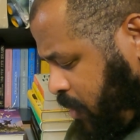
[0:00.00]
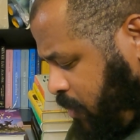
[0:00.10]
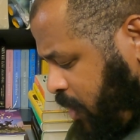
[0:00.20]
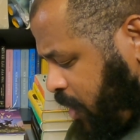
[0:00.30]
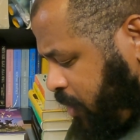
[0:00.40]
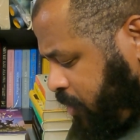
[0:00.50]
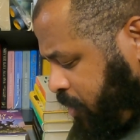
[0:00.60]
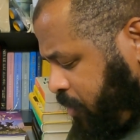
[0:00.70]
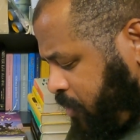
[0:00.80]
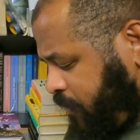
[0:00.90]
what I
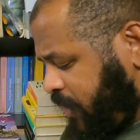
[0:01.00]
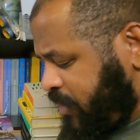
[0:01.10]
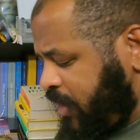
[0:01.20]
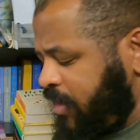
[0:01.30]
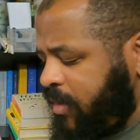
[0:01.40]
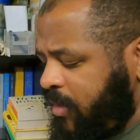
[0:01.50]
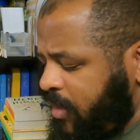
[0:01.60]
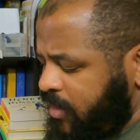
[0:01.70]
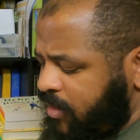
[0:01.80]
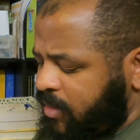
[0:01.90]
usually do if I see anything
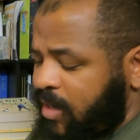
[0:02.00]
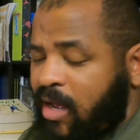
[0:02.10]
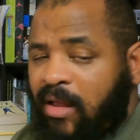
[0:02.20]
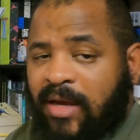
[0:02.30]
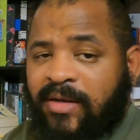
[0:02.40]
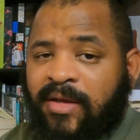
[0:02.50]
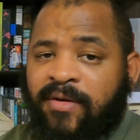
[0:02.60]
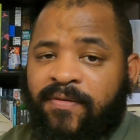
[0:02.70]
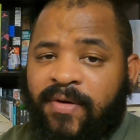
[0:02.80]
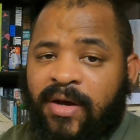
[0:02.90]
like that, I'll
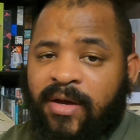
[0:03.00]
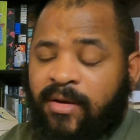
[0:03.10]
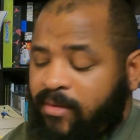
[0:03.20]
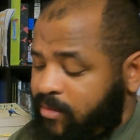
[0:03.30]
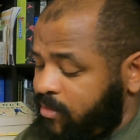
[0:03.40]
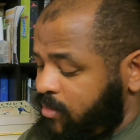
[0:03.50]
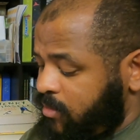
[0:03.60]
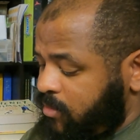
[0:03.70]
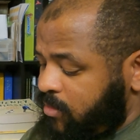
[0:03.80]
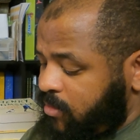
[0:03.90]
identify it
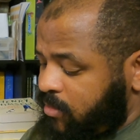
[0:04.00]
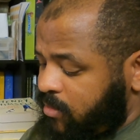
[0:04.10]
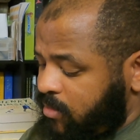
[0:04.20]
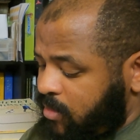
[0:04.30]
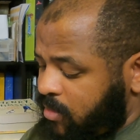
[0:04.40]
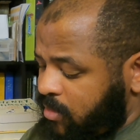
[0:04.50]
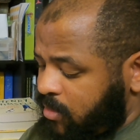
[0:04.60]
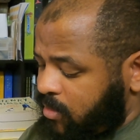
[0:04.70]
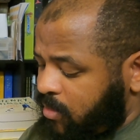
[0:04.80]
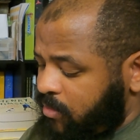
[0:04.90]

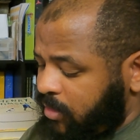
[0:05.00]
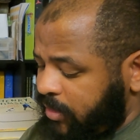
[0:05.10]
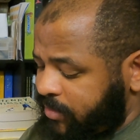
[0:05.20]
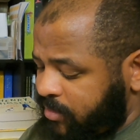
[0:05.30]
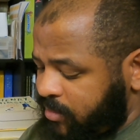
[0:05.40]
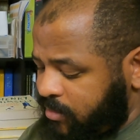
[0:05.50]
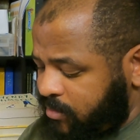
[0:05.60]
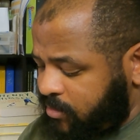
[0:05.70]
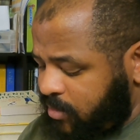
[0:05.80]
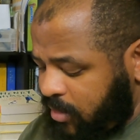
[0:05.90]
on the listing
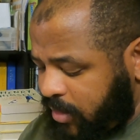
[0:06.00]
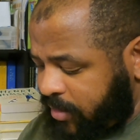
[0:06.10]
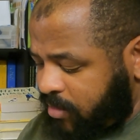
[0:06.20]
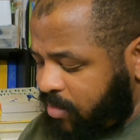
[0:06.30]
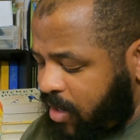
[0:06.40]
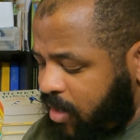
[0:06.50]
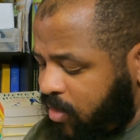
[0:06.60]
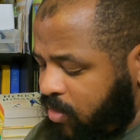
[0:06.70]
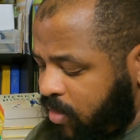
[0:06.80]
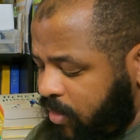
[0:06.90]
to let the buyer
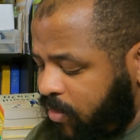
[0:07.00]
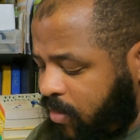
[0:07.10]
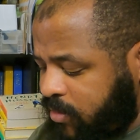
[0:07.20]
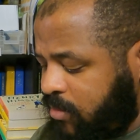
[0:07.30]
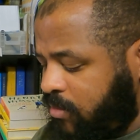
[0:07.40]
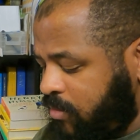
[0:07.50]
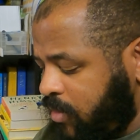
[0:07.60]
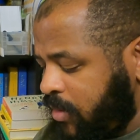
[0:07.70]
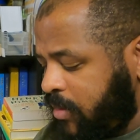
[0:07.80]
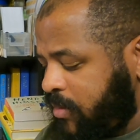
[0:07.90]
know that there are some
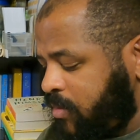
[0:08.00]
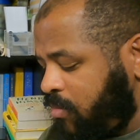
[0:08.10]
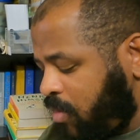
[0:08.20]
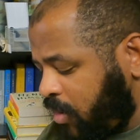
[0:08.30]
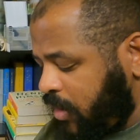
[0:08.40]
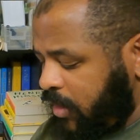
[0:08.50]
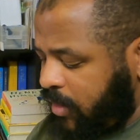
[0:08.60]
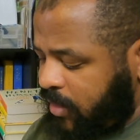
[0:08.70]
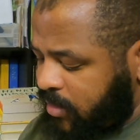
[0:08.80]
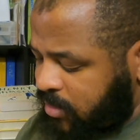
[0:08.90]

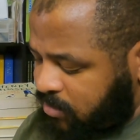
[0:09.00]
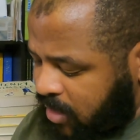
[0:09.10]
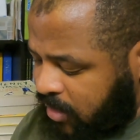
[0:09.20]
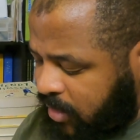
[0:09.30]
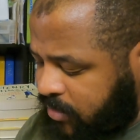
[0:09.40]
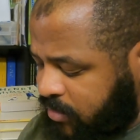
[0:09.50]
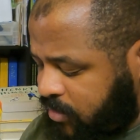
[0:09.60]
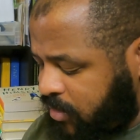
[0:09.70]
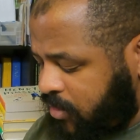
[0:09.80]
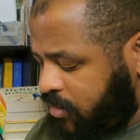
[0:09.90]
markings, some highlights and
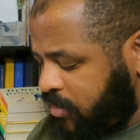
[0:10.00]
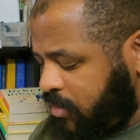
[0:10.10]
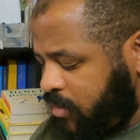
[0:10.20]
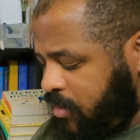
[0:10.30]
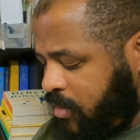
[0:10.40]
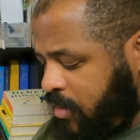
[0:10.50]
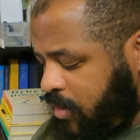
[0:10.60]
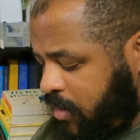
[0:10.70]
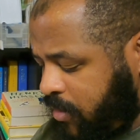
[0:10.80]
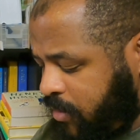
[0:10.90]
such.
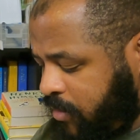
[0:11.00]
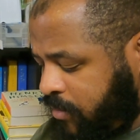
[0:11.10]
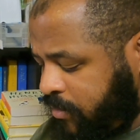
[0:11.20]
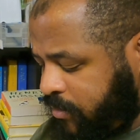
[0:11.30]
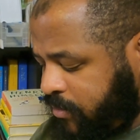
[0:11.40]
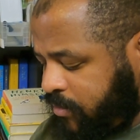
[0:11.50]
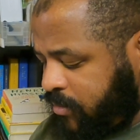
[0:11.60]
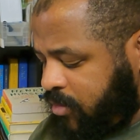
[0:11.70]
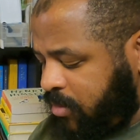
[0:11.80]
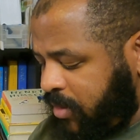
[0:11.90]

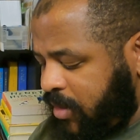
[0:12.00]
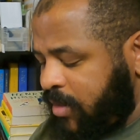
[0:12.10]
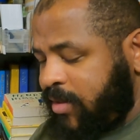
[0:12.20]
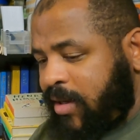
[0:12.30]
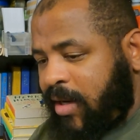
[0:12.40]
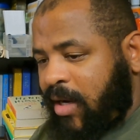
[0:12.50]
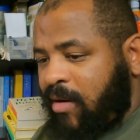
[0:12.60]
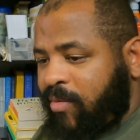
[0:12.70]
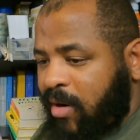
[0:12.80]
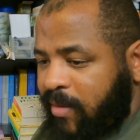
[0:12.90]
So because of that,
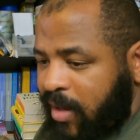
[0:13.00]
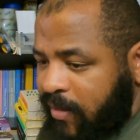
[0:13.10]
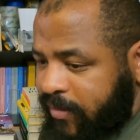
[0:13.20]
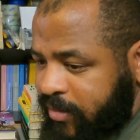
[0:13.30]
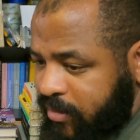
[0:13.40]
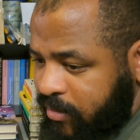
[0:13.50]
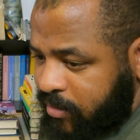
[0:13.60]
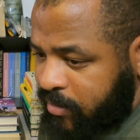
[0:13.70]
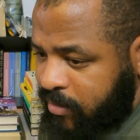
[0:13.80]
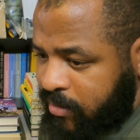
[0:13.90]
I'll probably have
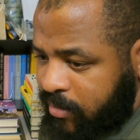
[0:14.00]
to,